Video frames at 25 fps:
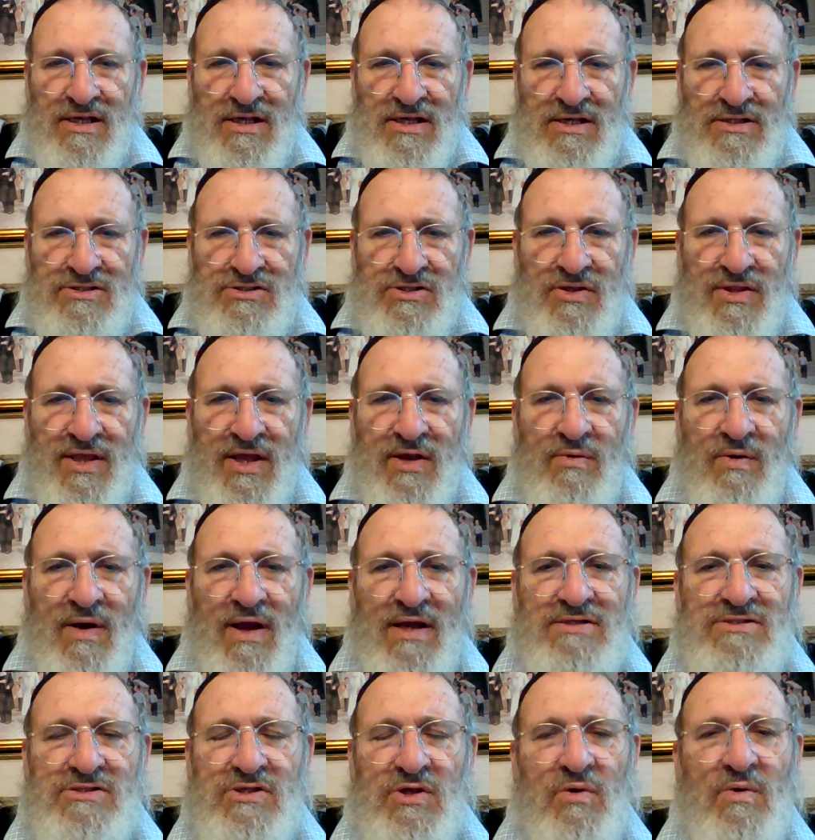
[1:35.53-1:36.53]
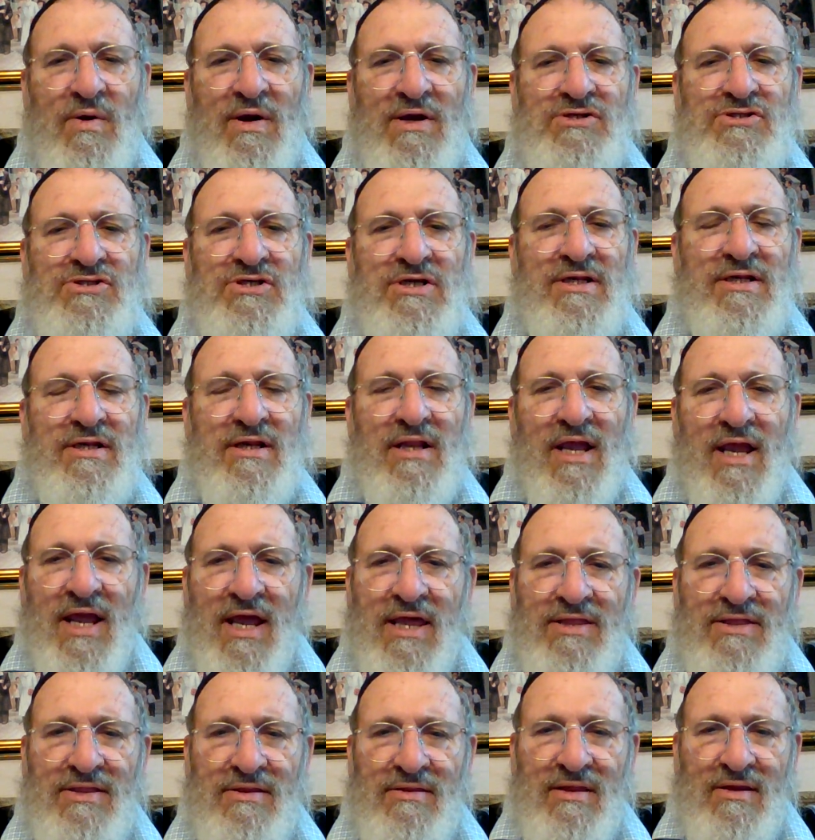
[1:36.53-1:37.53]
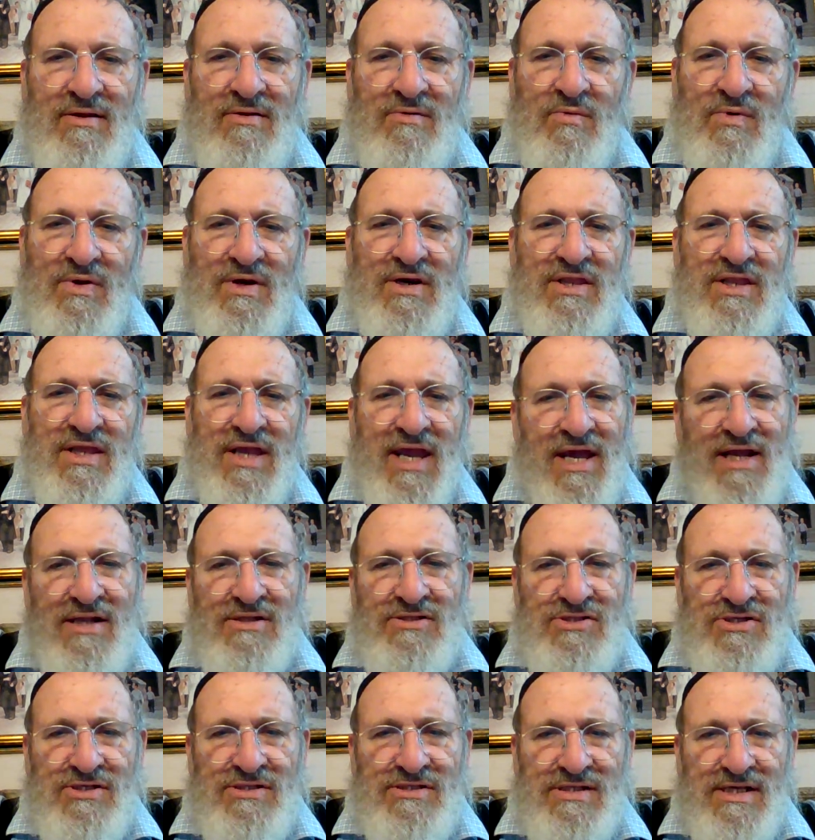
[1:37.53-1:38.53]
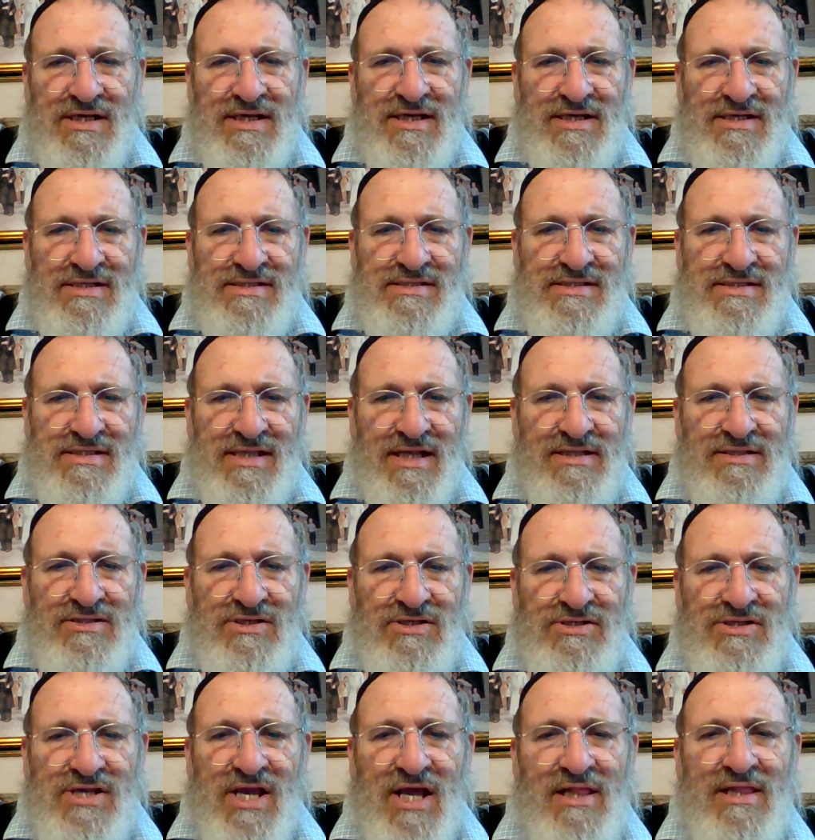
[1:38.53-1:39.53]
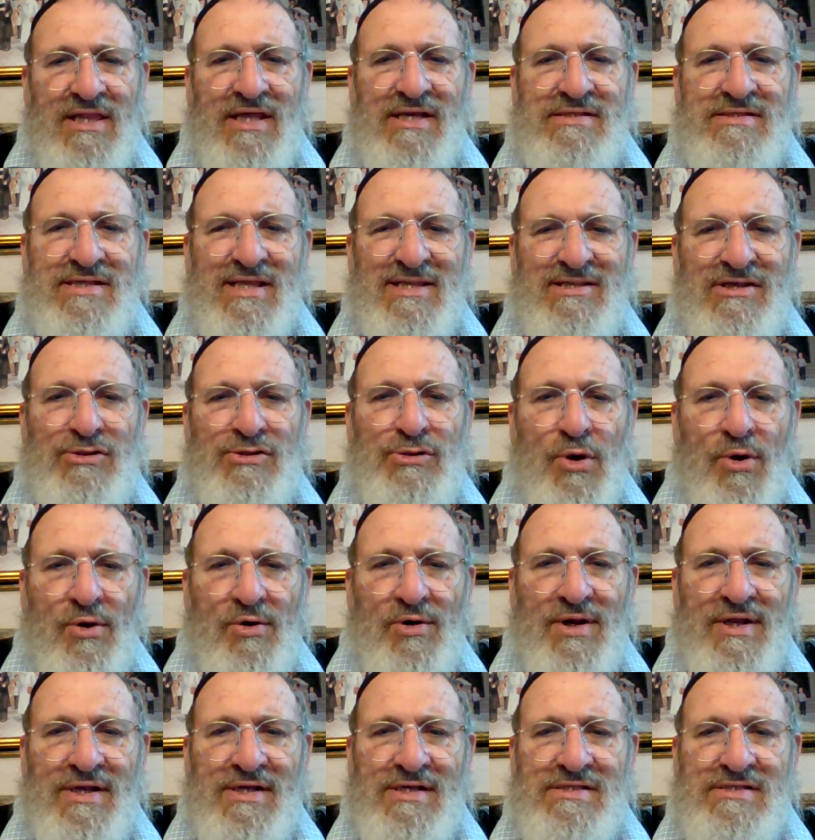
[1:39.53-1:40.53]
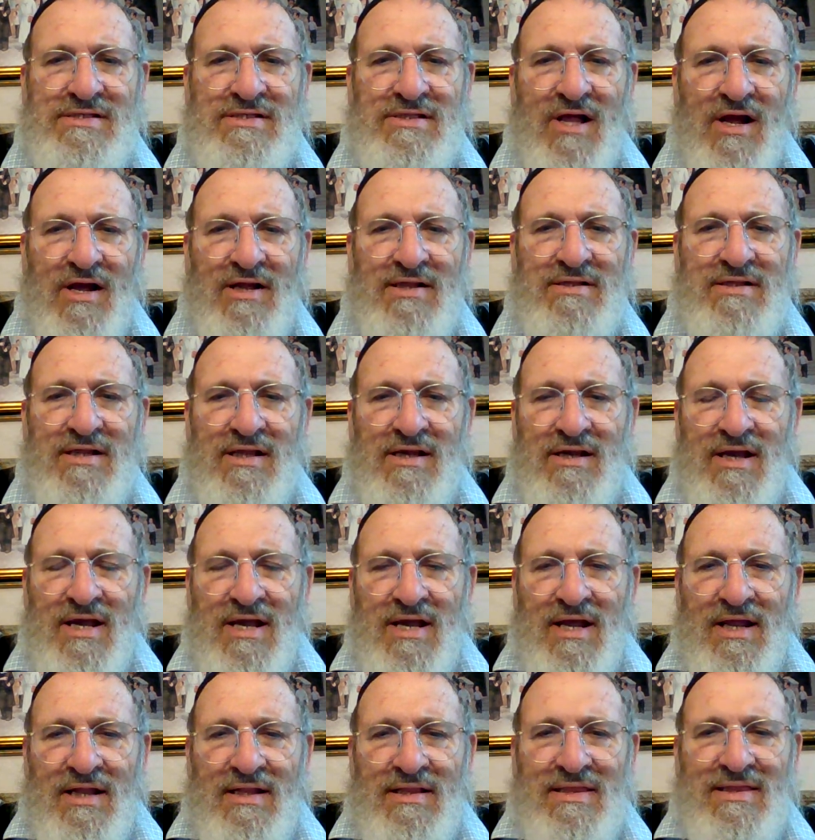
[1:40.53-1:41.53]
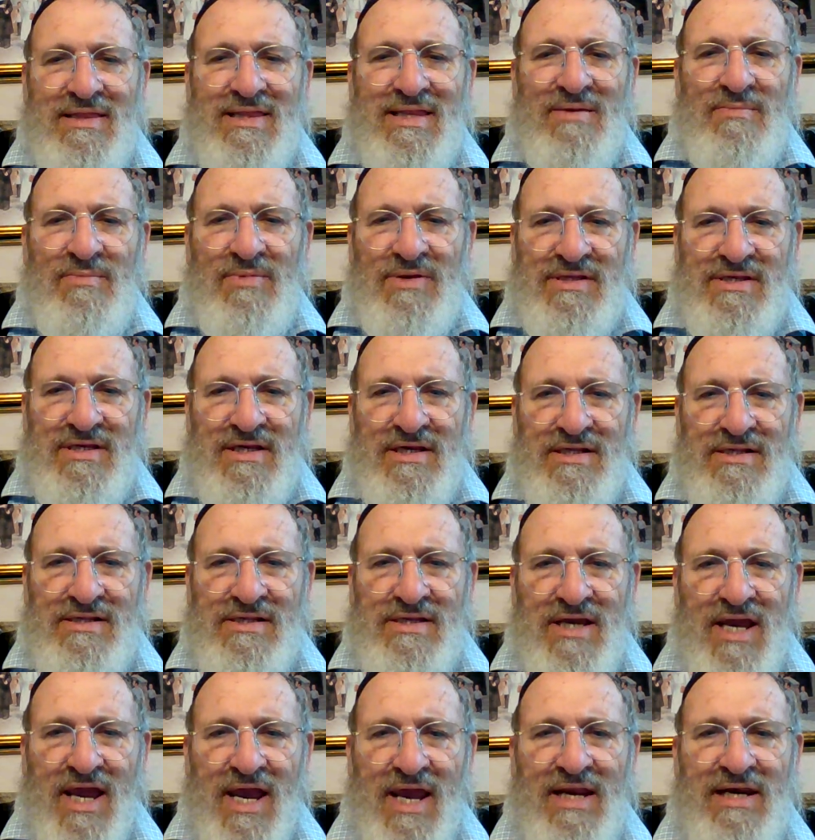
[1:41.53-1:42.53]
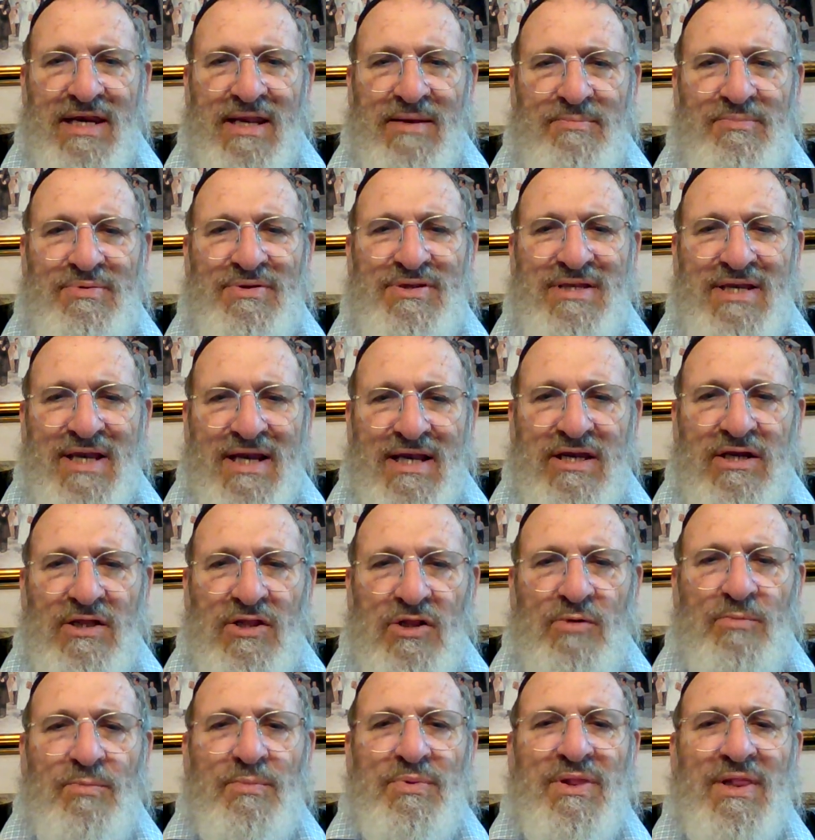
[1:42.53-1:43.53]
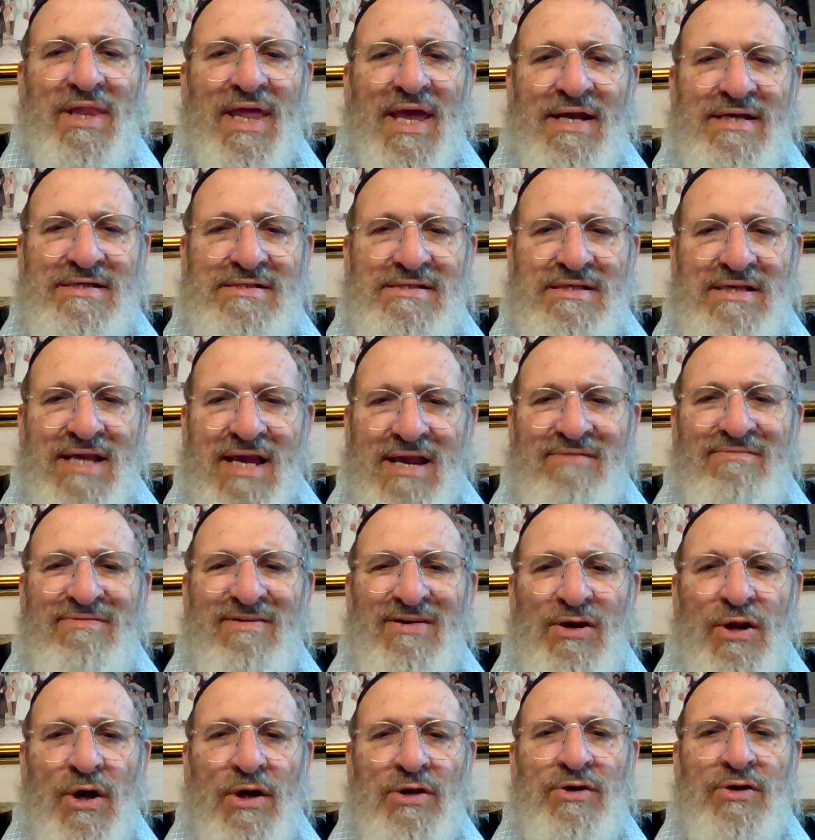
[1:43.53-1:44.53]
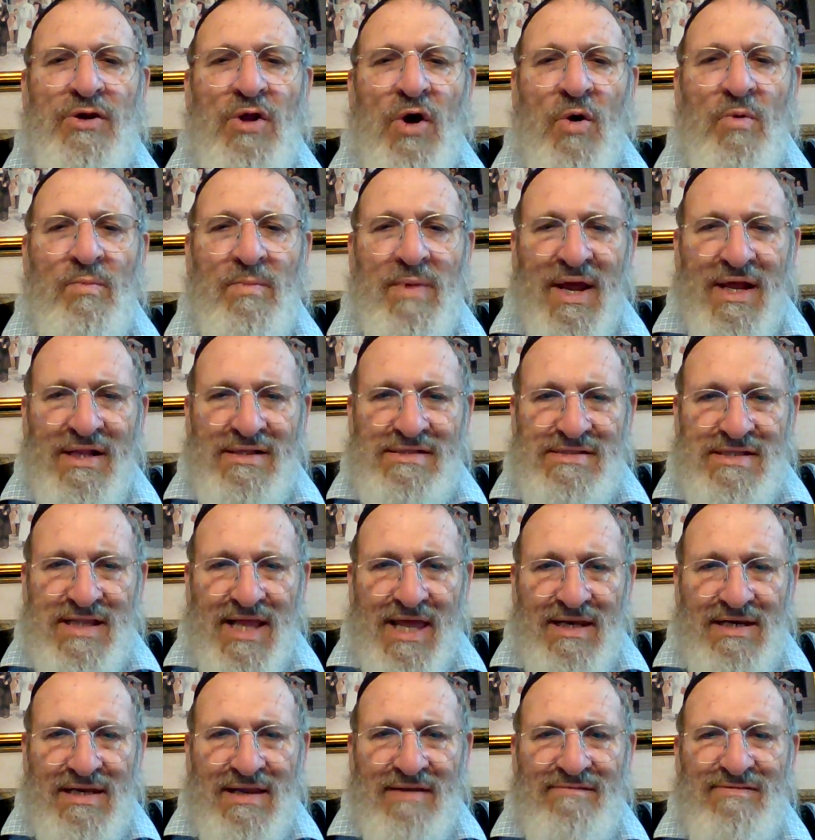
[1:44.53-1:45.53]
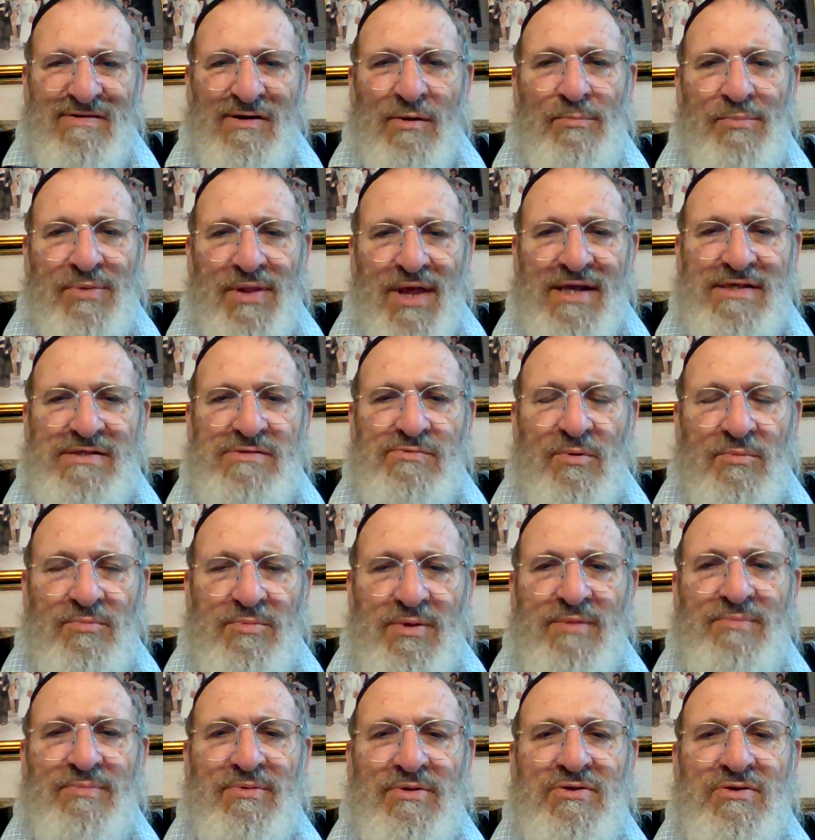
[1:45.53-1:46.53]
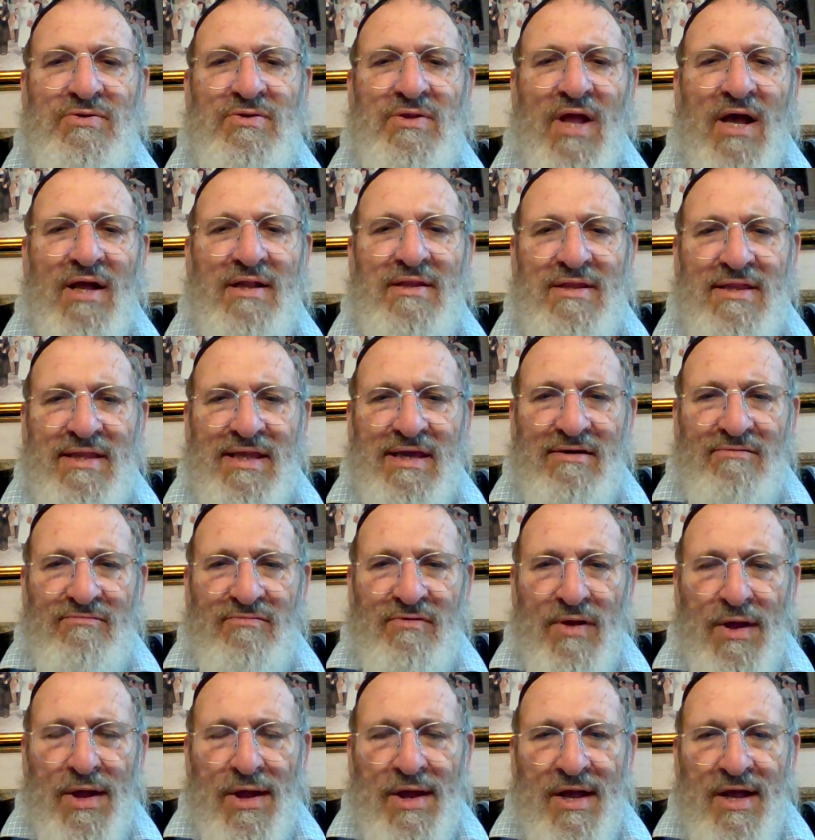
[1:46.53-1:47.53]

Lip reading: So they asked the question, and one of the answers is that to tell us that the Torah is not limited to any particular place, even a no man's land, even a place where people do not live.